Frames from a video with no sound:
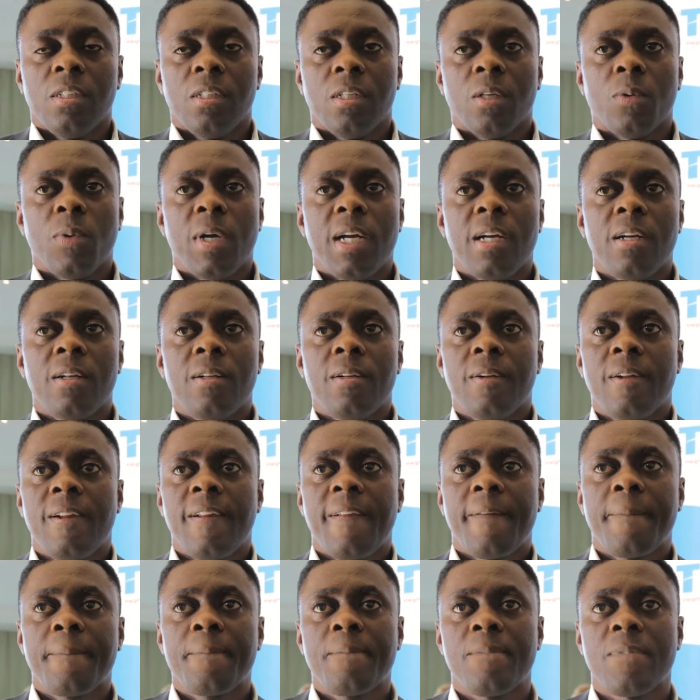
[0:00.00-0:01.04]
Well,
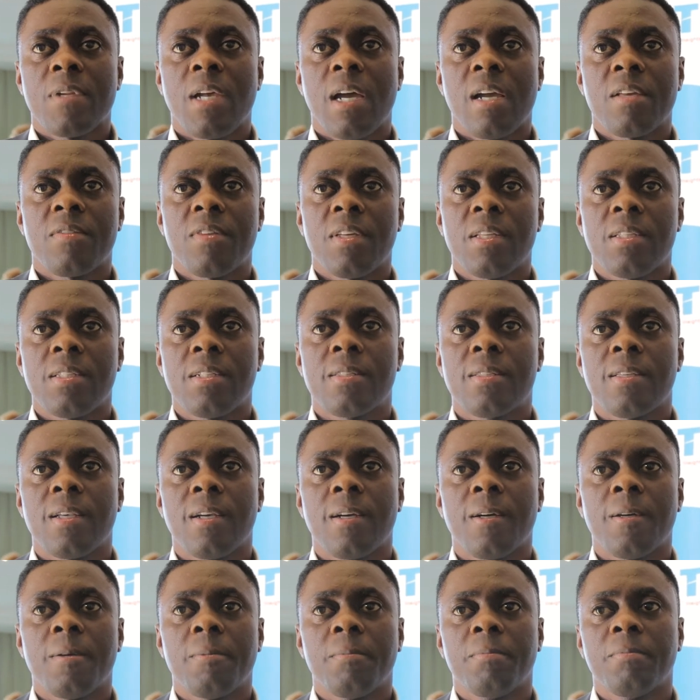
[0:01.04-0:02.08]
I think that
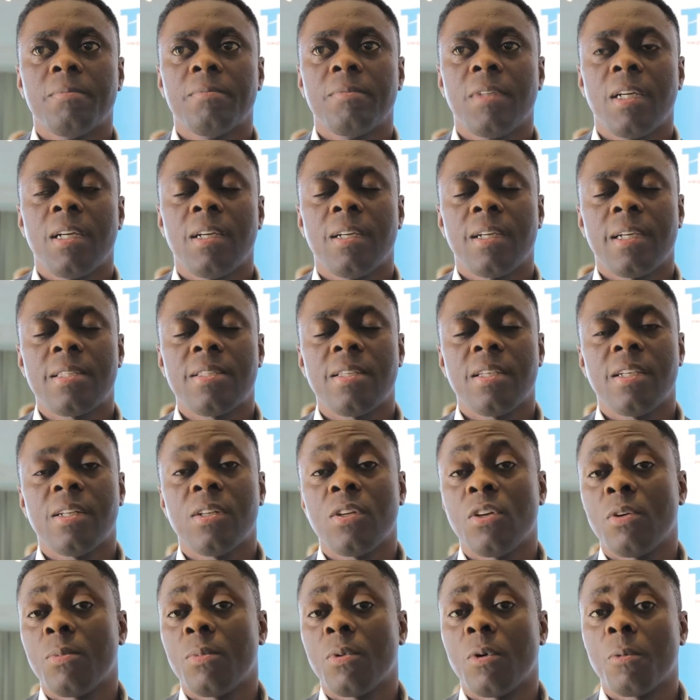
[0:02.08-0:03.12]
I see a
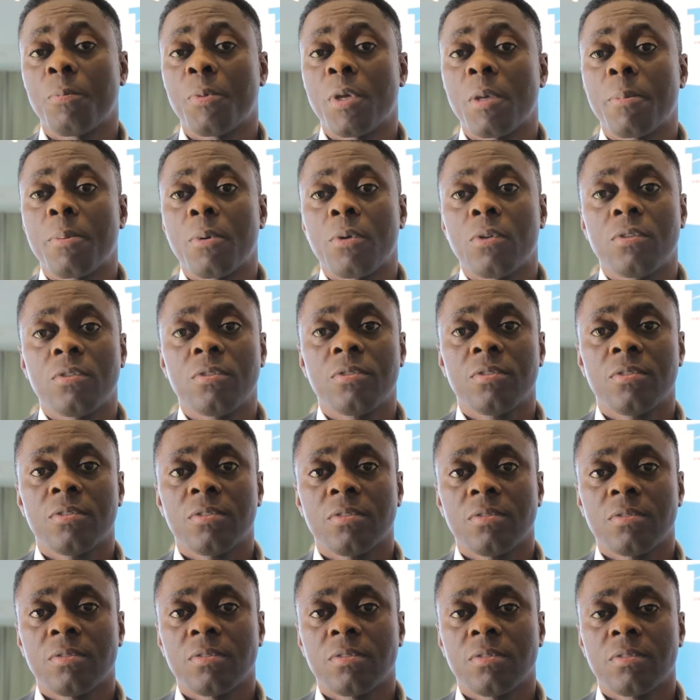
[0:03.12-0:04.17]
lot more people
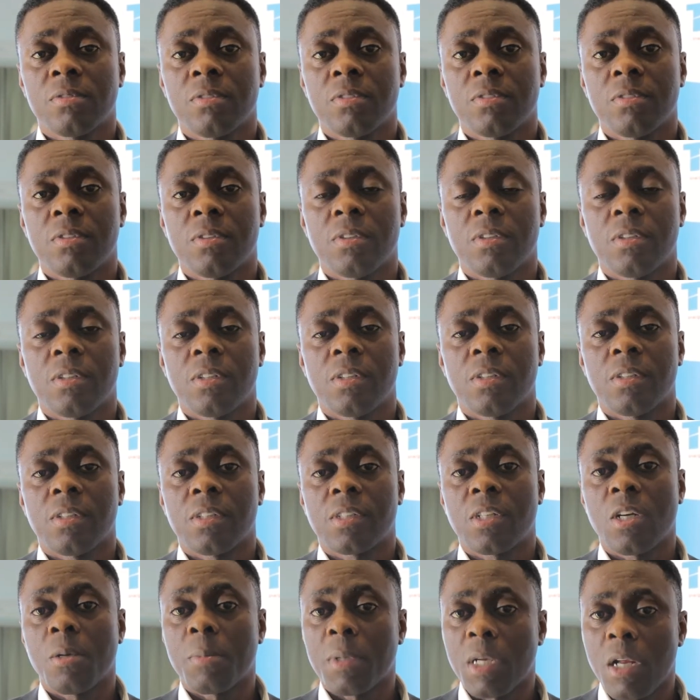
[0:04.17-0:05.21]

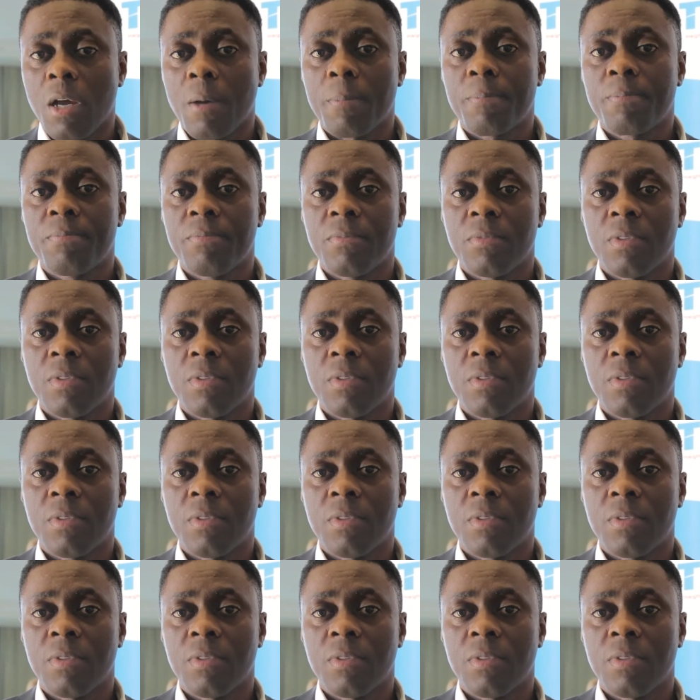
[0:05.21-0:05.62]
coming up